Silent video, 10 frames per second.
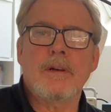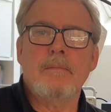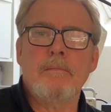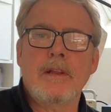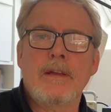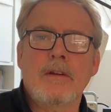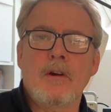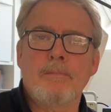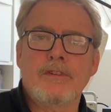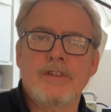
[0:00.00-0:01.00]
Miller
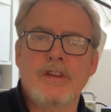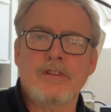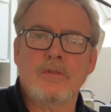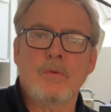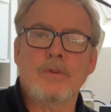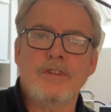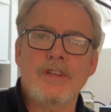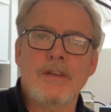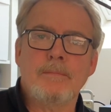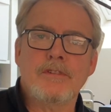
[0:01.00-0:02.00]
compensation, or
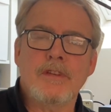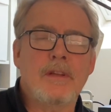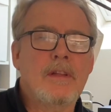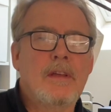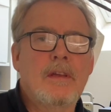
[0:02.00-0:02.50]
TMC,